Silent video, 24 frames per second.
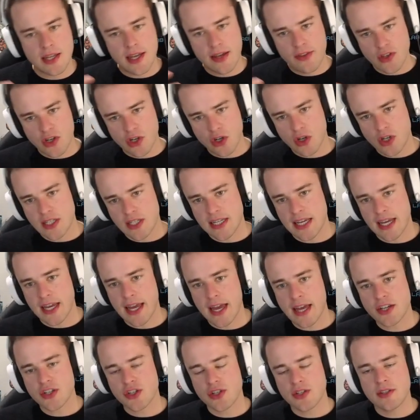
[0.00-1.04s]
and the non-attack
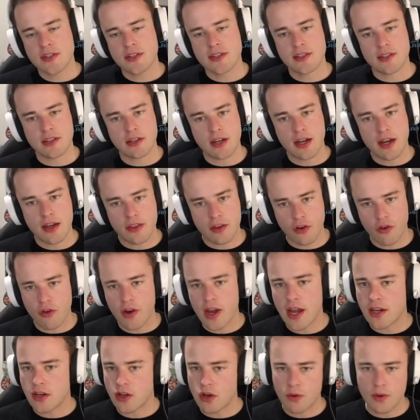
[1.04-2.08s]
actions that either
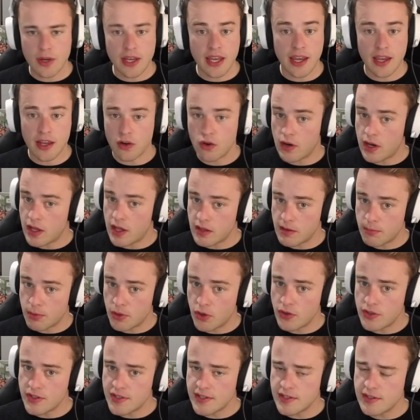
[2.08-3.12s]
grant go again or other
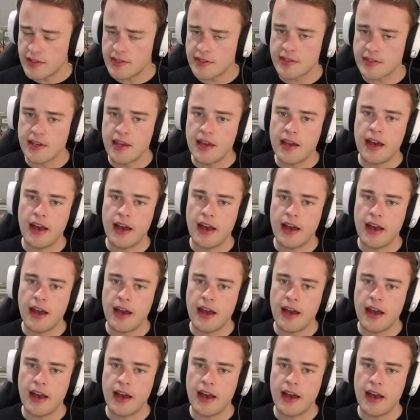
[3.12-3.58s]
bonuses,